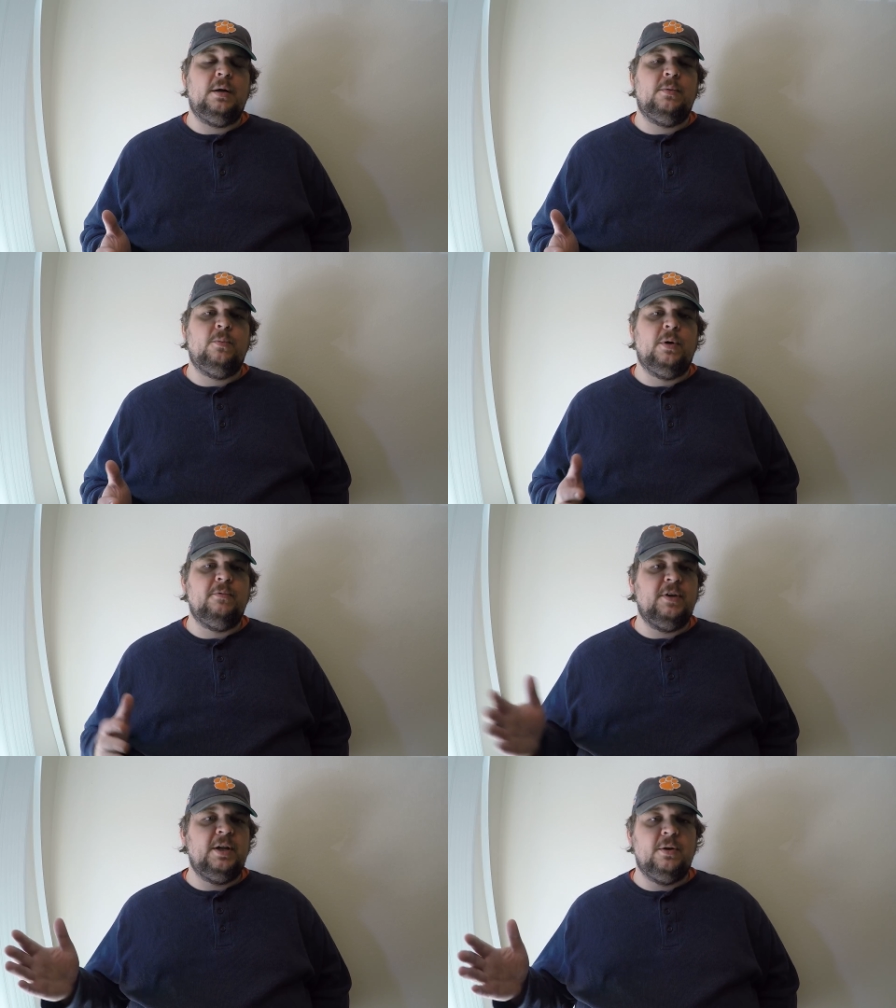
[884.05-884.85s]
One
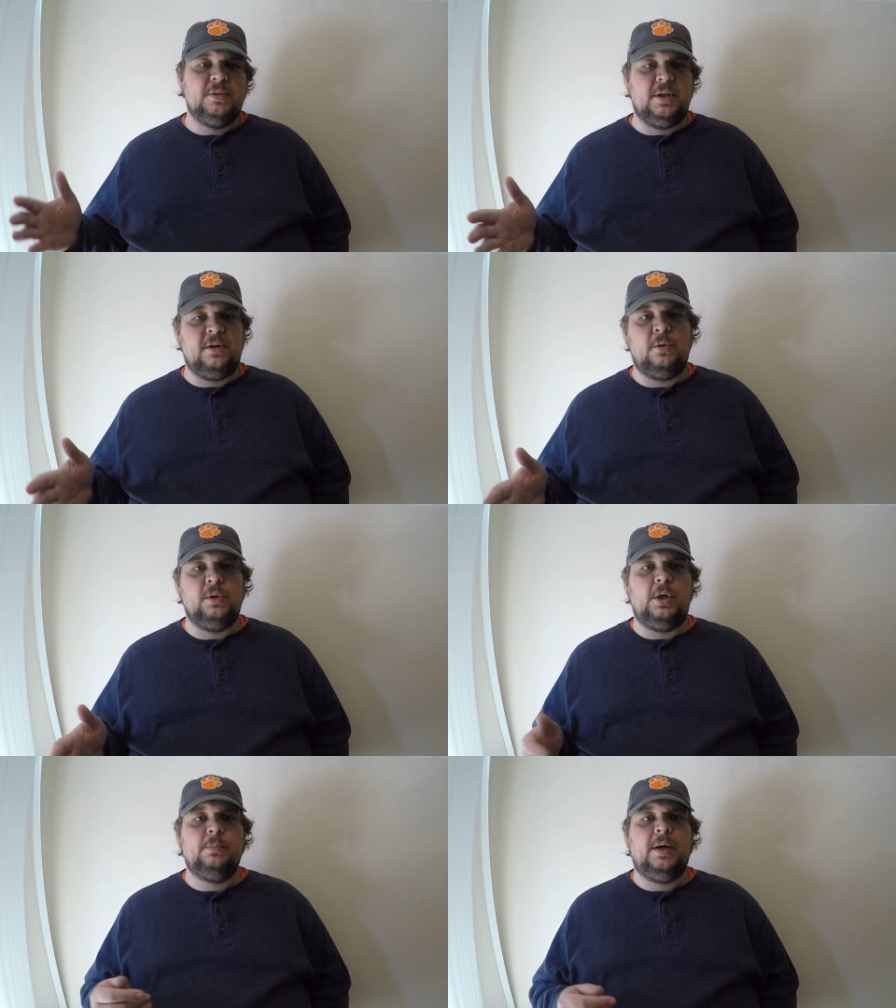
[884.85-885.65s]
video is a whole
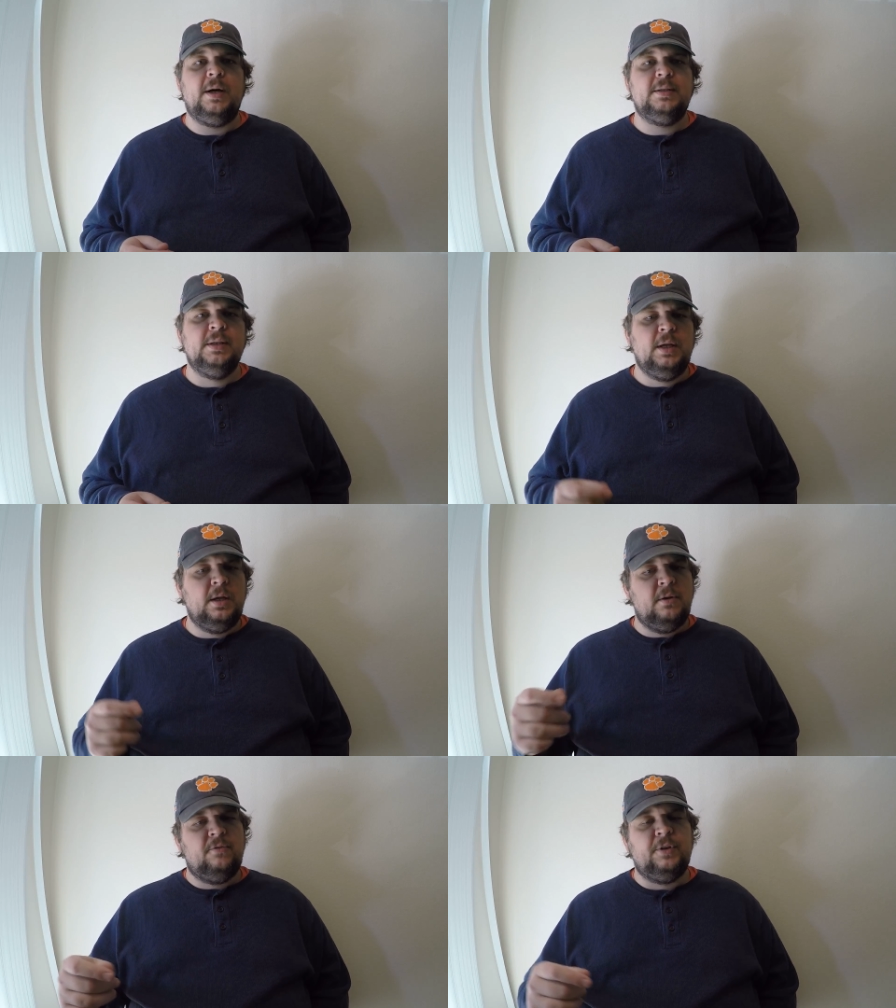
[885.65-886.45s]
long box.
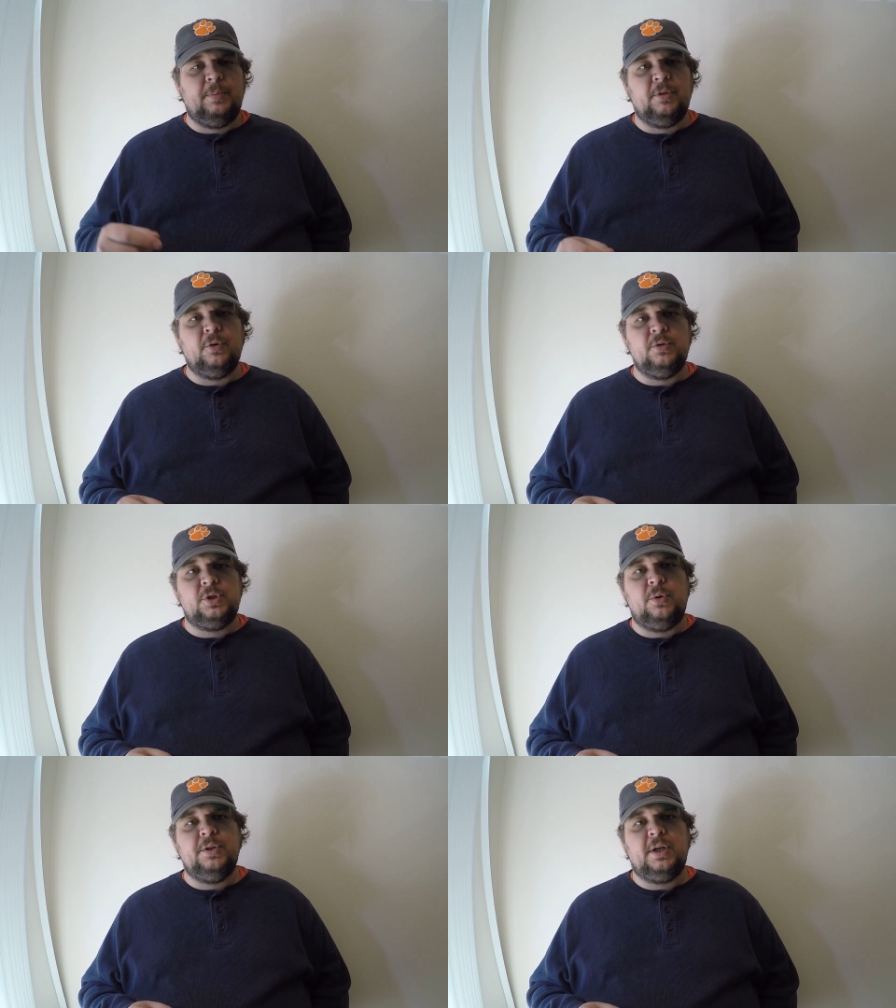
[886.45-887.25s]
Flipping through,
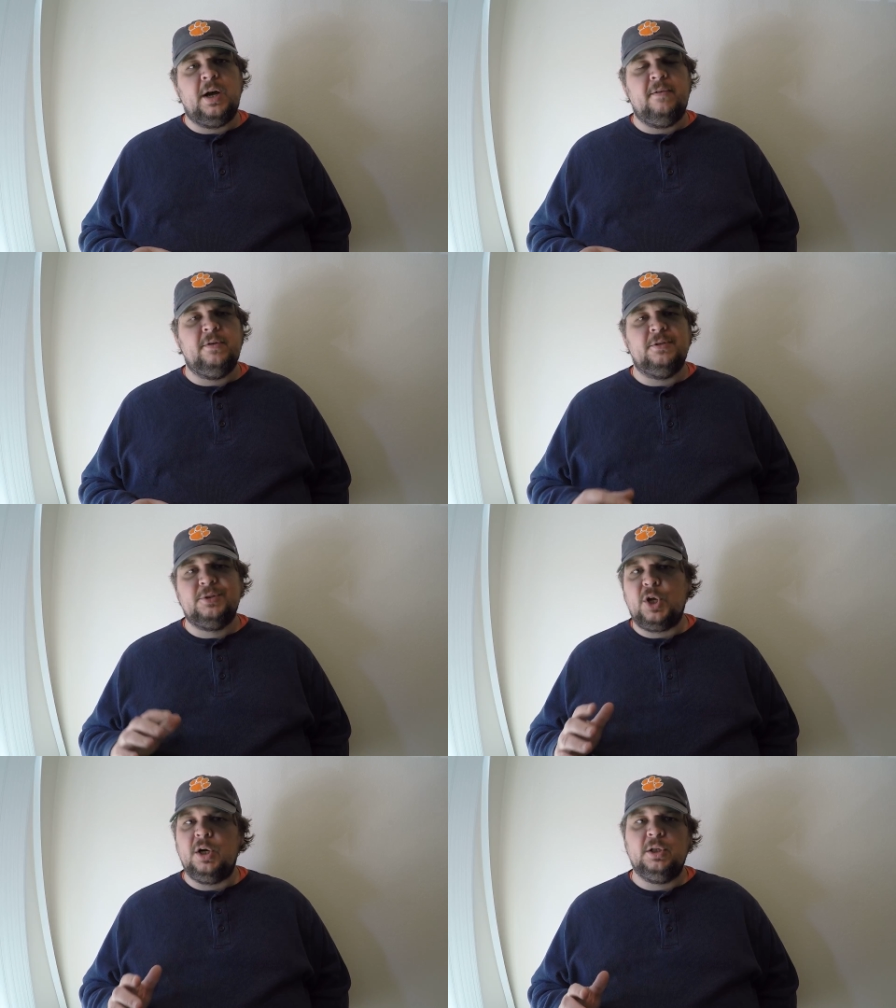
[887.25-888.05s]
showing the covers,
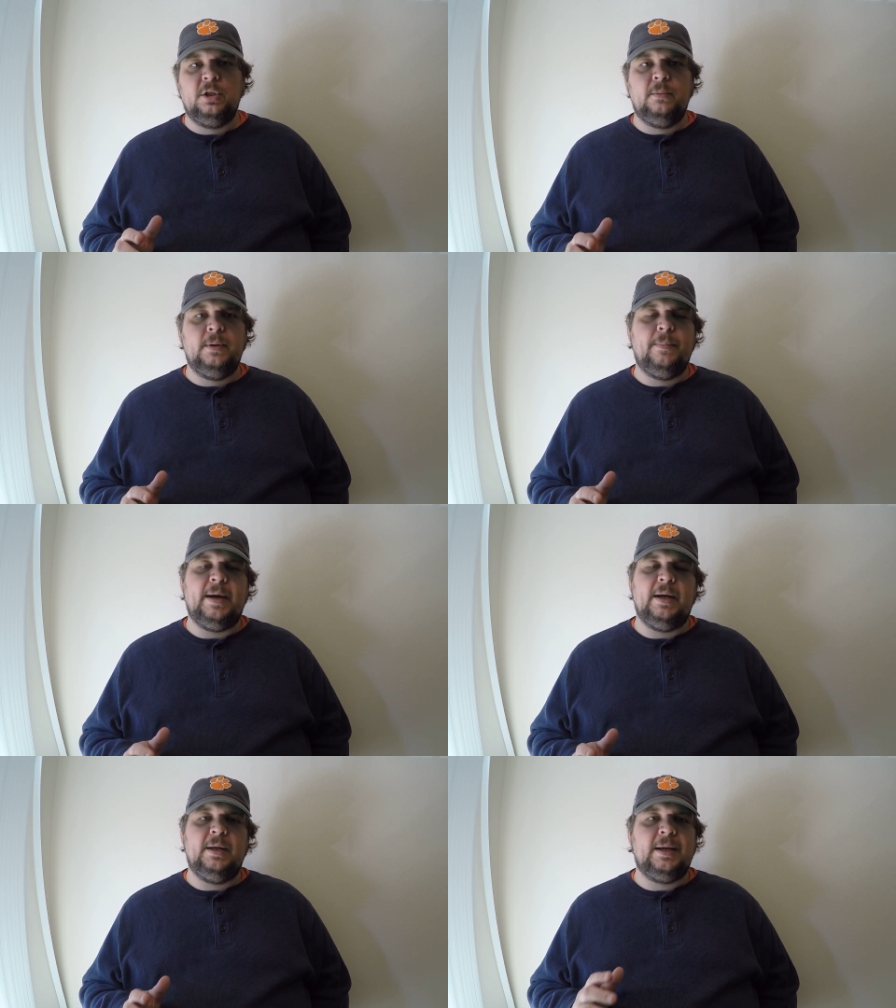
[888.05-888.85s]
talking a little bit about it.